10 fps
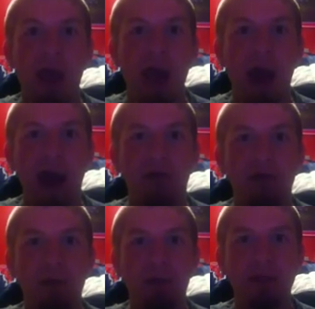Now,
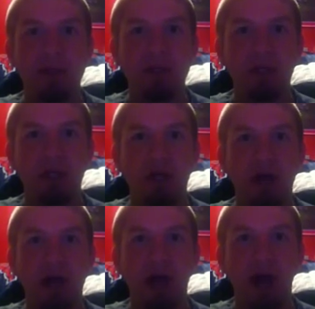after the procedure,
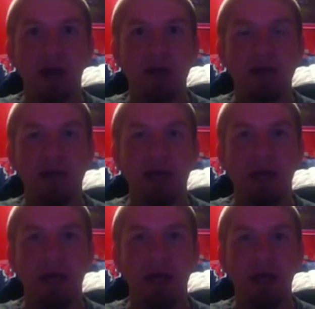it'll take
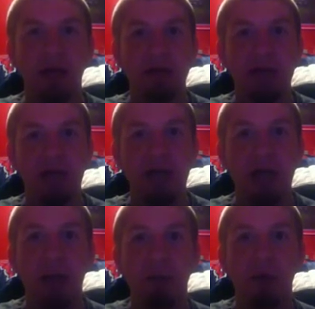a
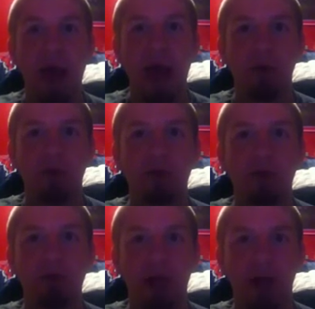couple hours
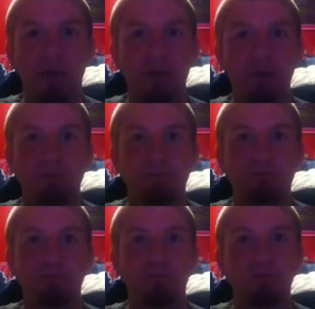to recover.
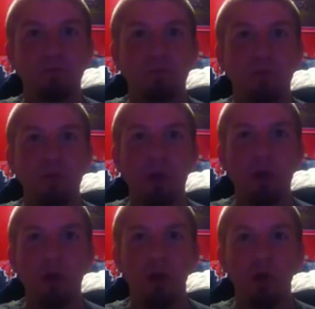
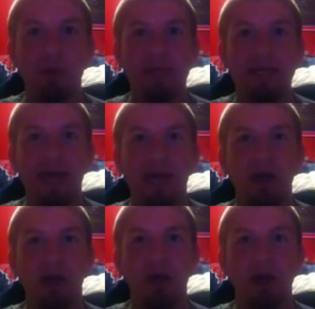You will be
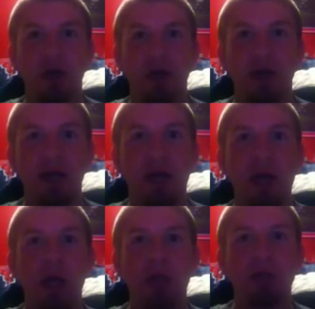taken on a gurney
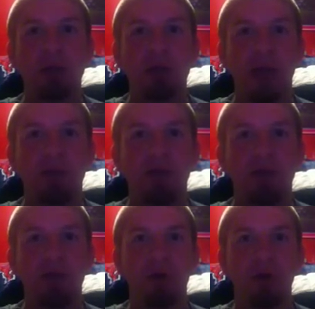to a
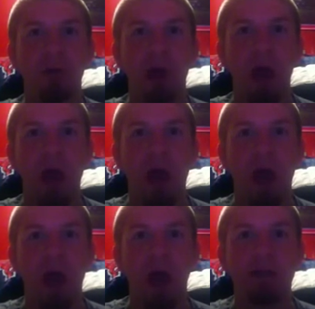recovery room
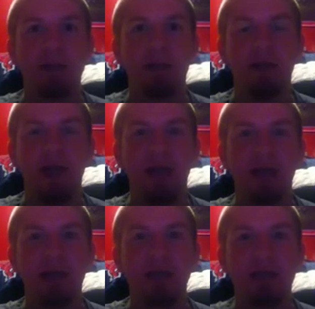until the
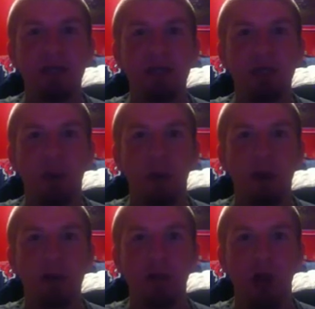anesthesia
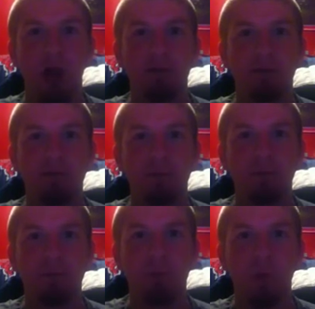wears off.
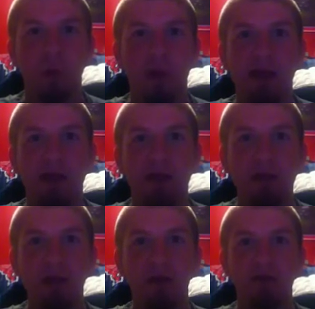While in the
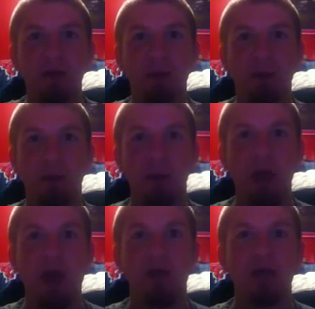recovery room,
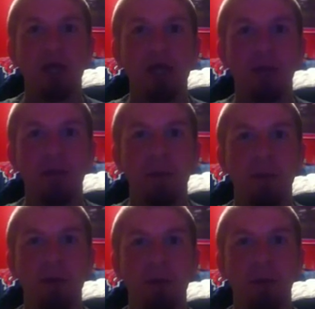the sheath will
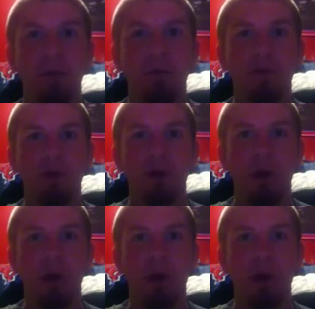be removed.